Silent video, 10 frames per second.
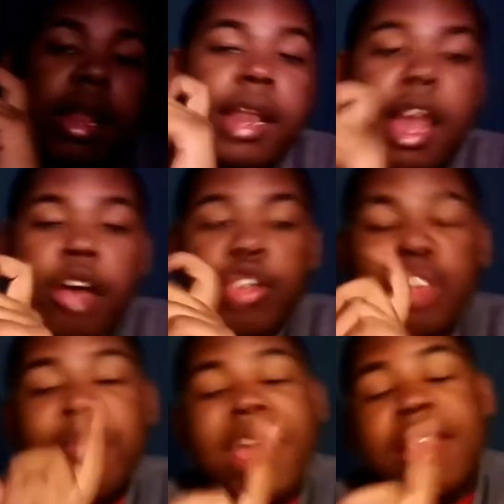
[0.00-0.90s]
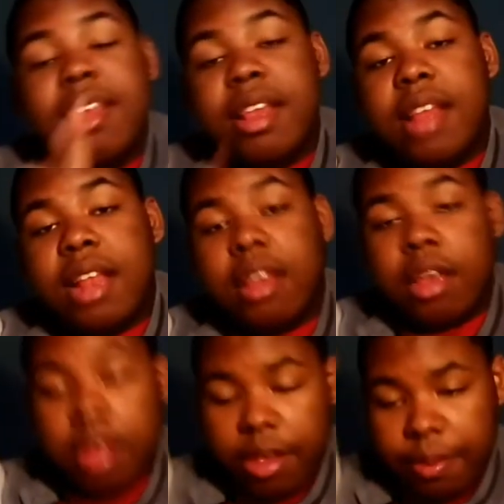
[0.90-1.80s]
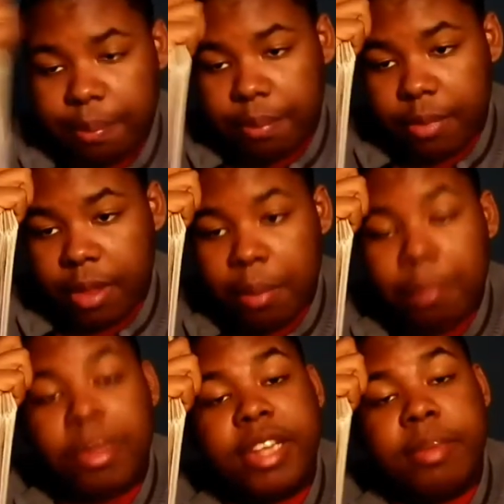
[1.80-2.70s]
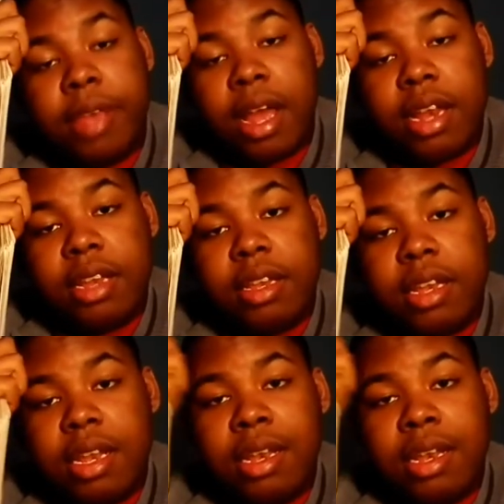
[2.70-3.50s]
Now, you may think that's good, but to be honest,